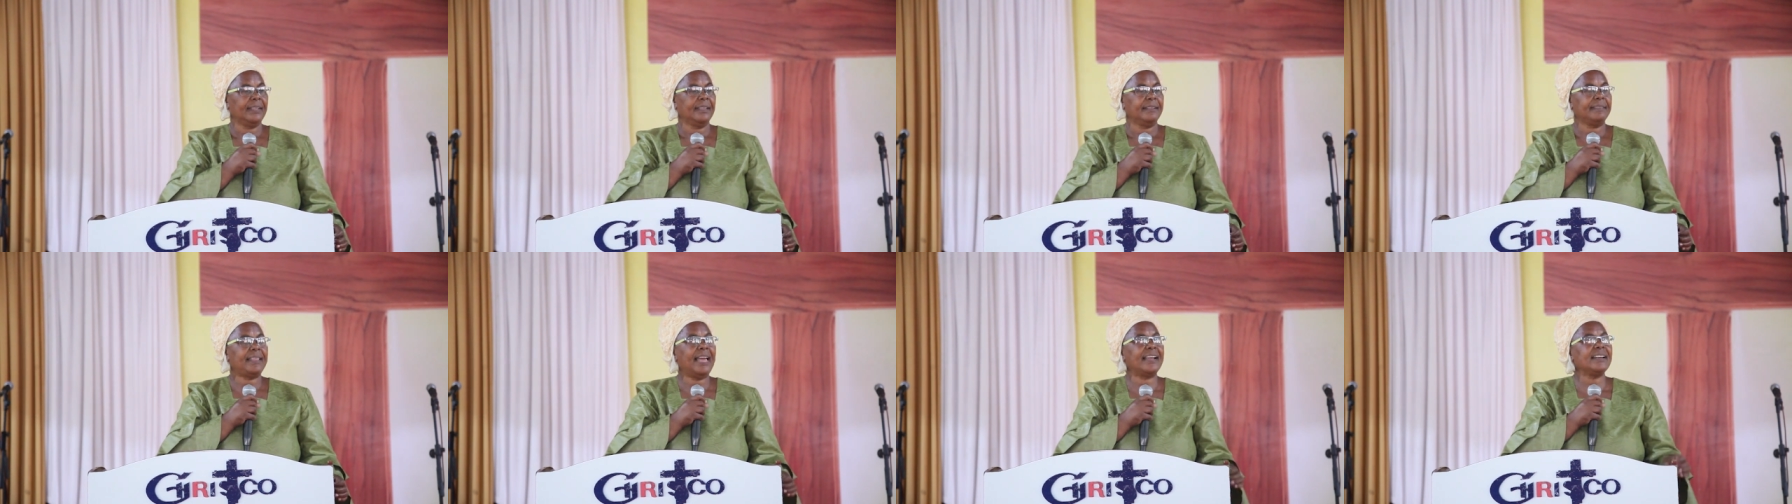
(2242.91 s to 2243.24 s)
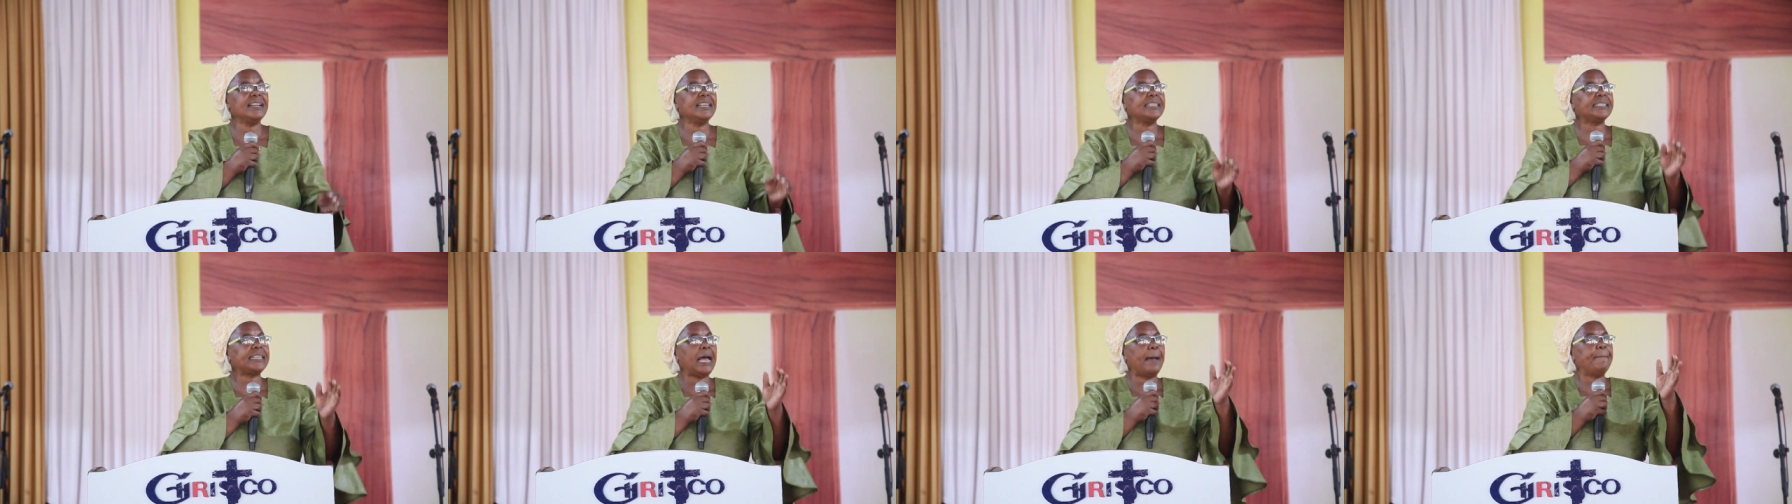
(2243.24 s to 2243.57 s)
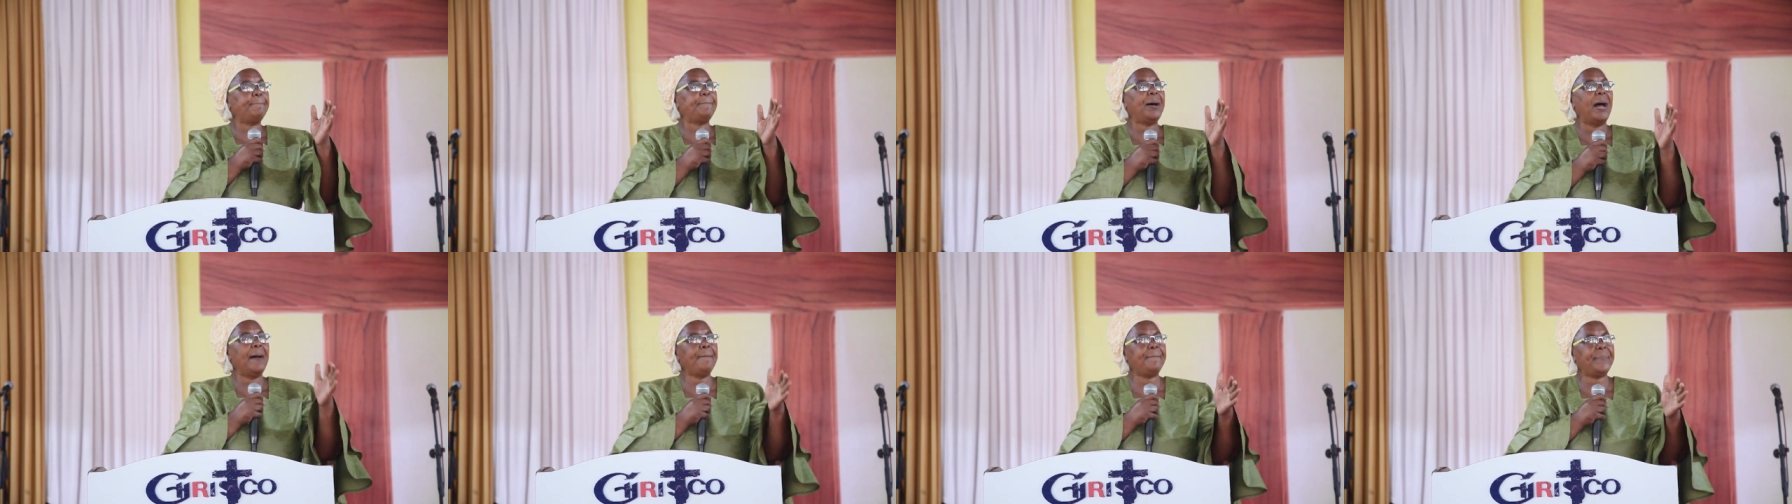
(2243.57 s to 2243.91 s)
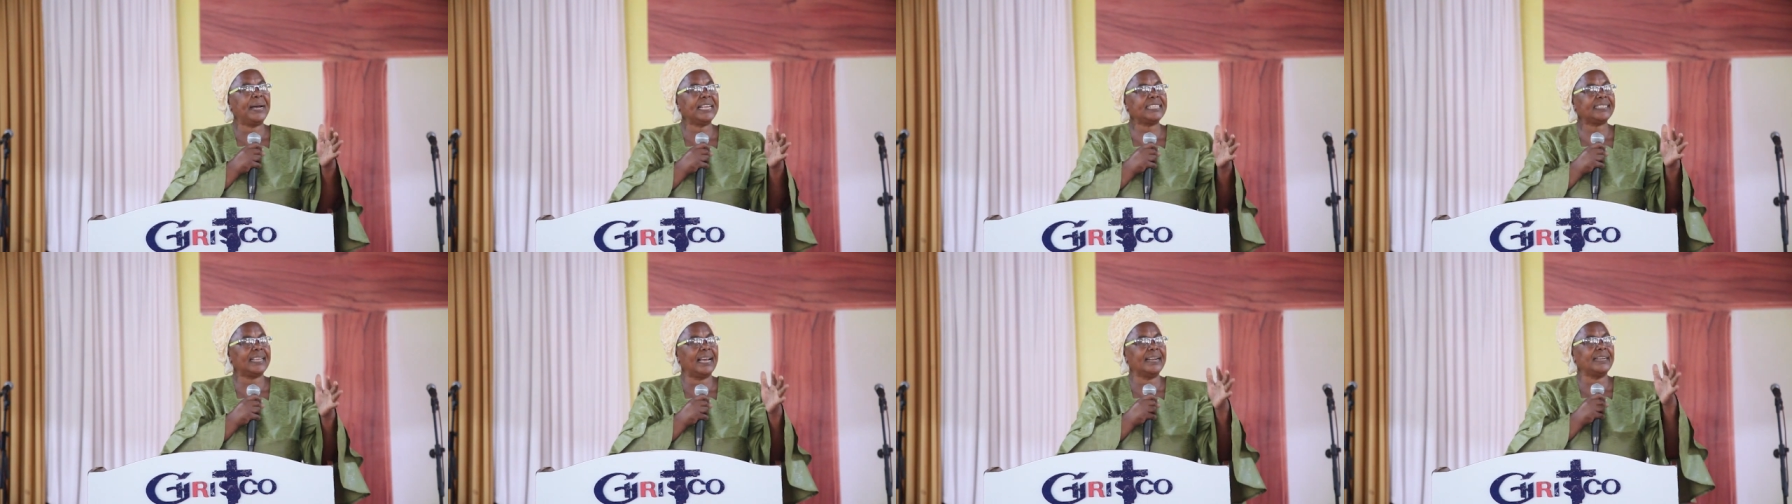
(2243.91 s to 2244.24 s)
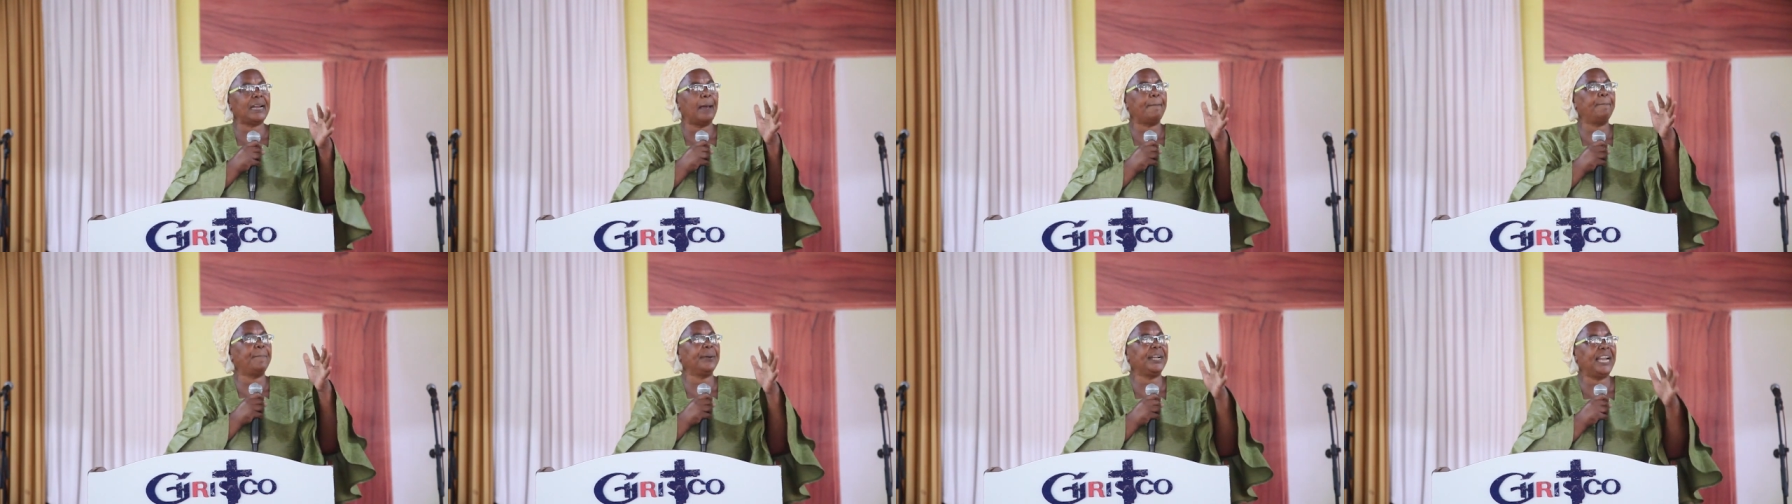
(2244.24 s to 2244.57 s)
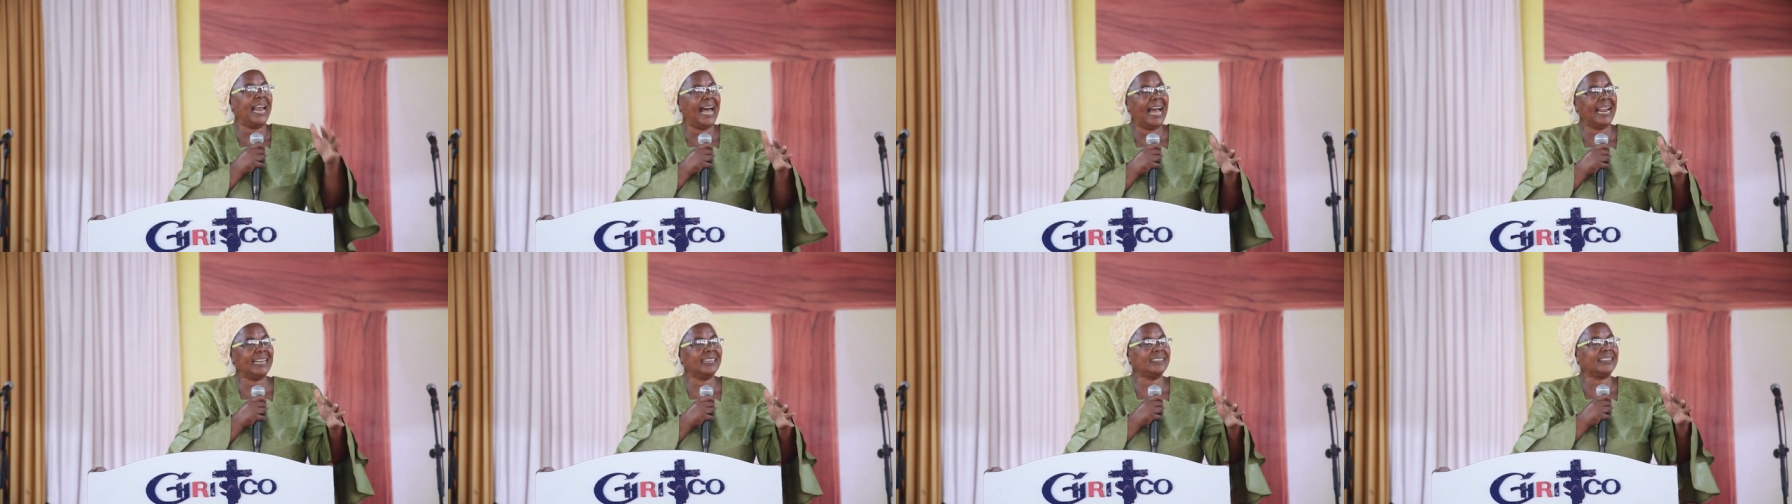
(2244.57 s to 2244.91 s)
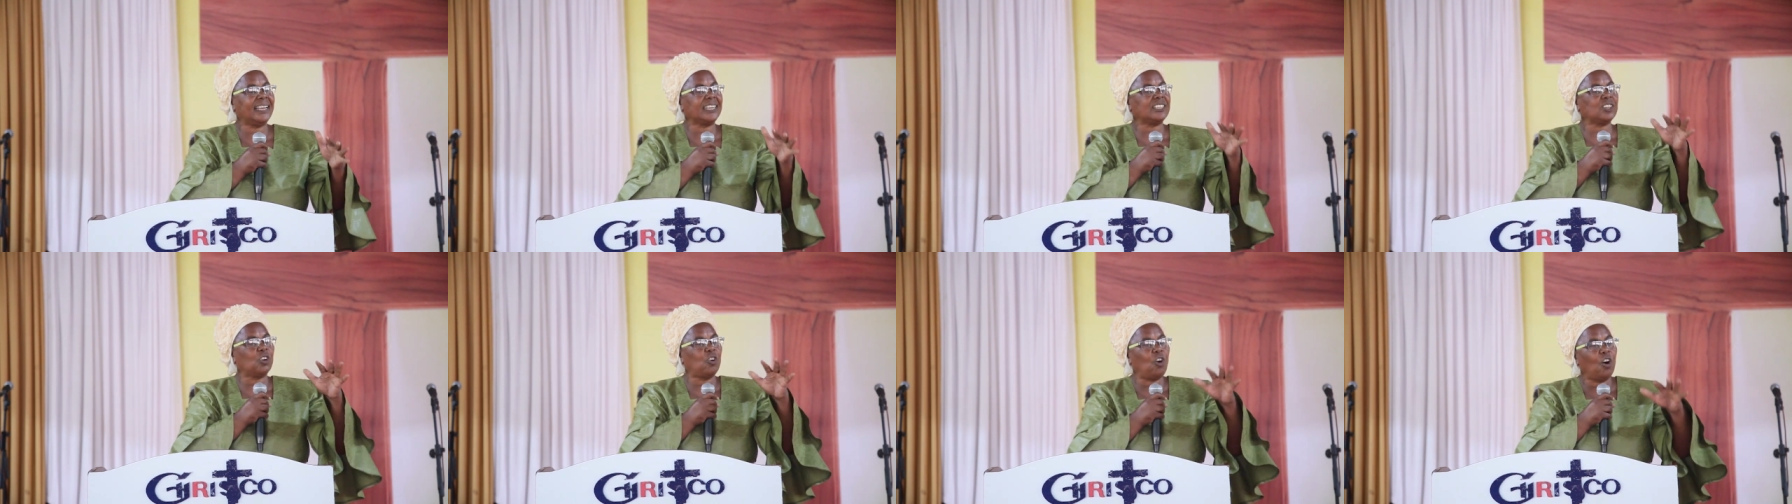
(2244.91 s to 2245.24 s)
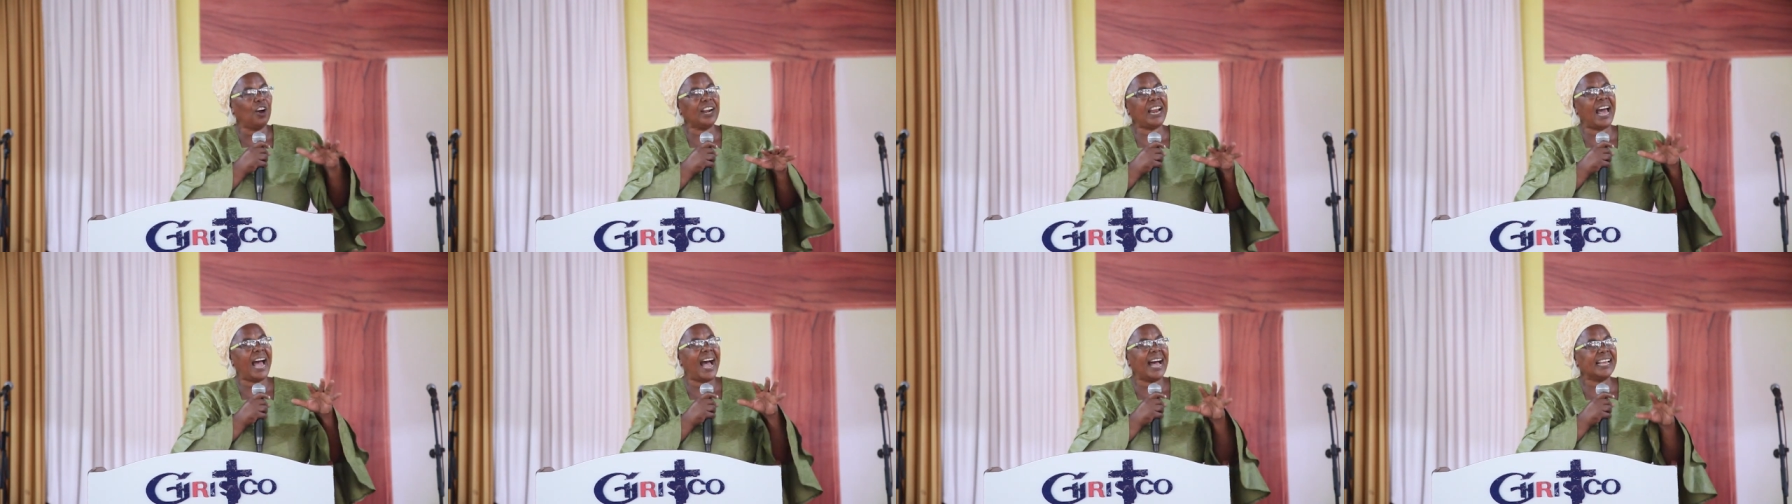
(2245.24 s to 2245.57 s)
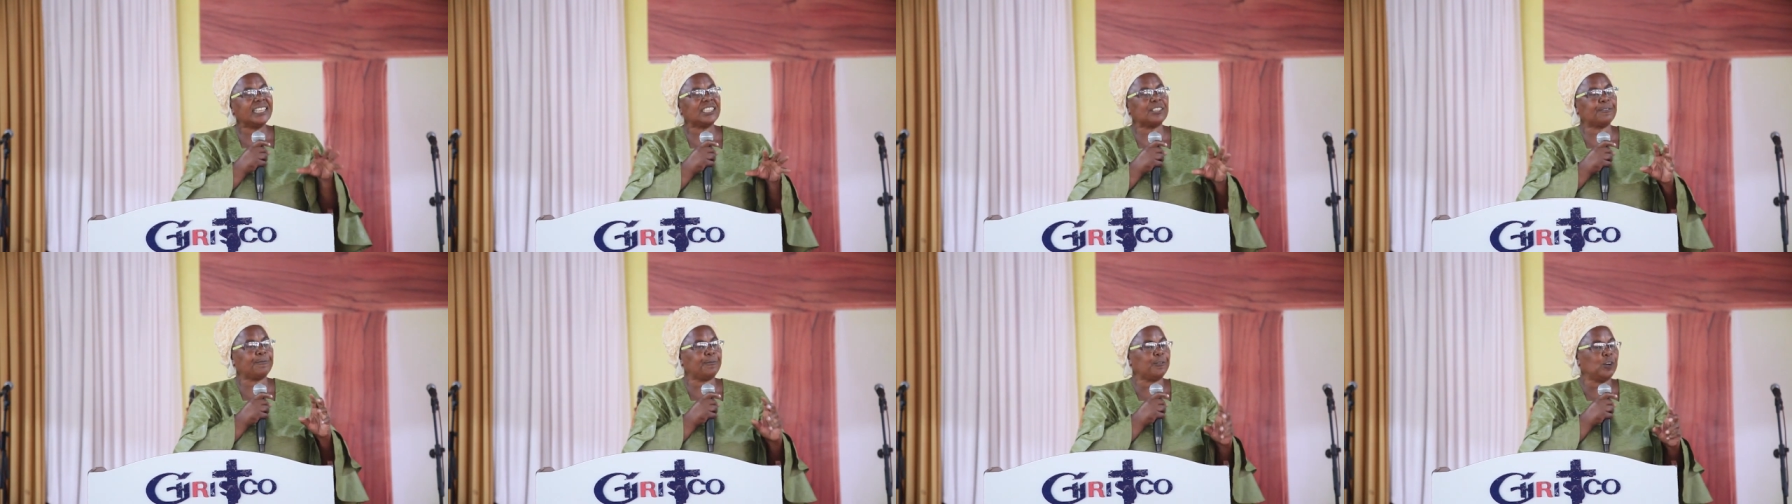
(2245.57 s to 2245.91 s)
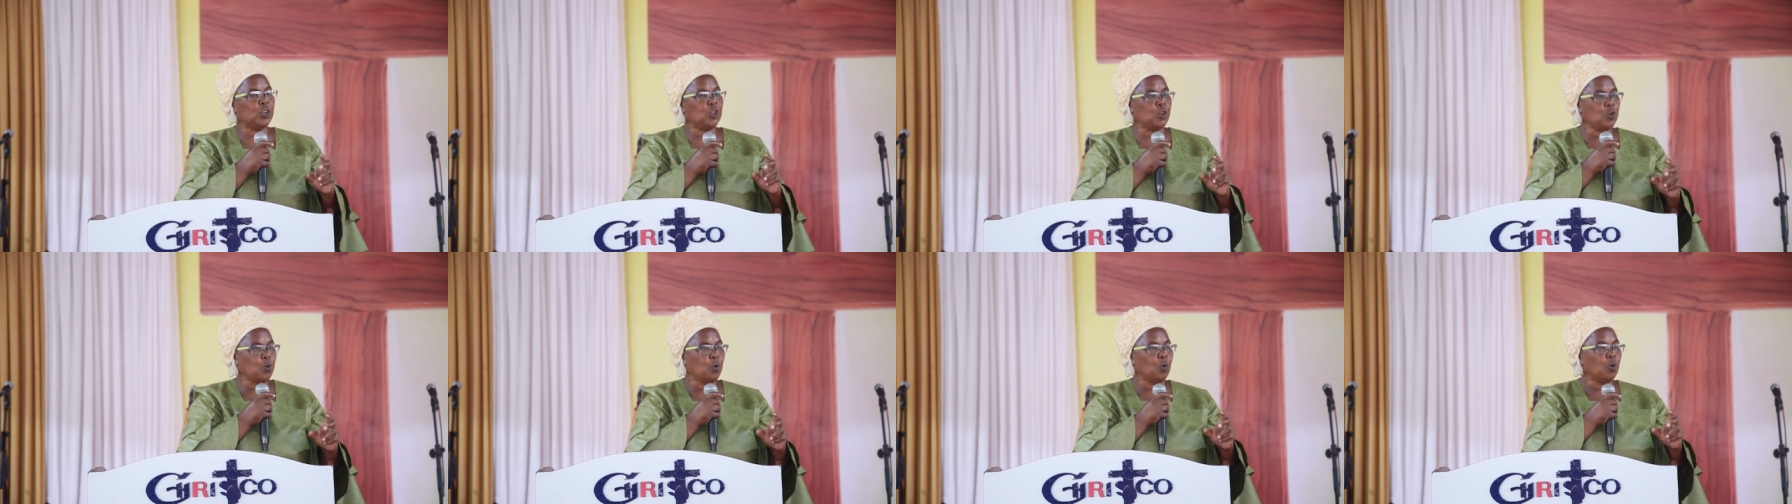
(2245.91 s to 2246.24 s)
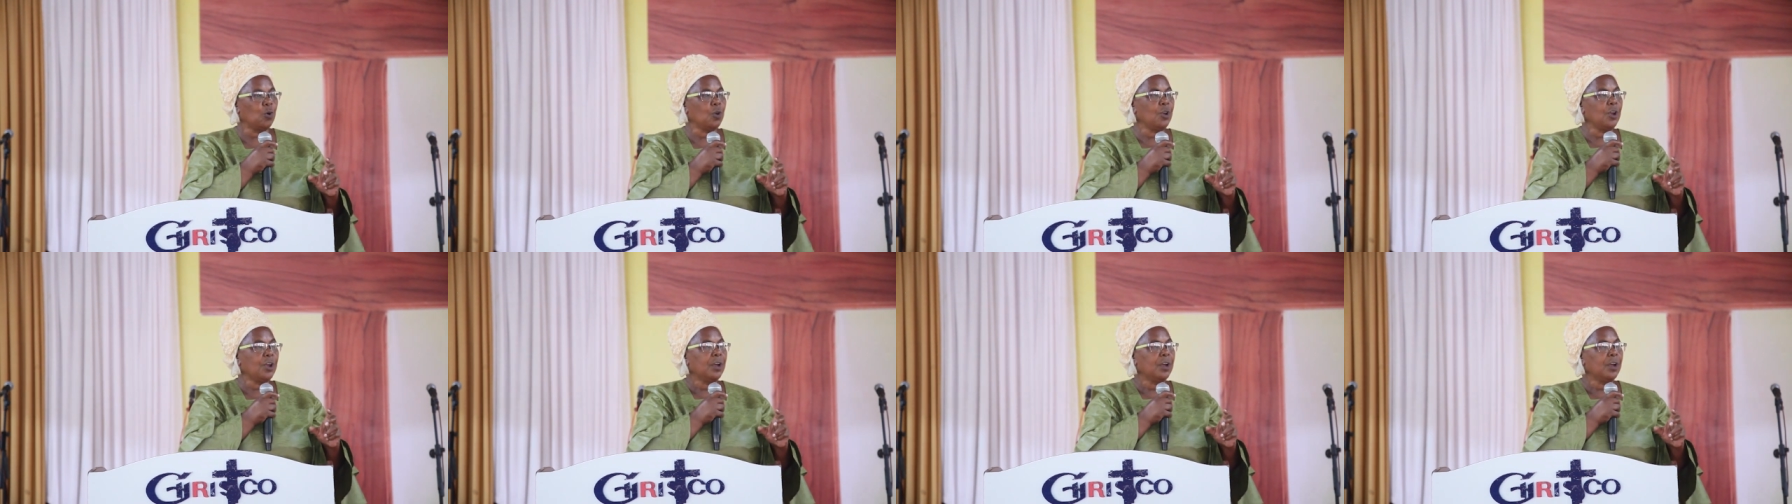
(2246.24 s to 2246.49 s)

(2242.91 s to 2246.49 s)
There is a purpose and a plan that God has for you,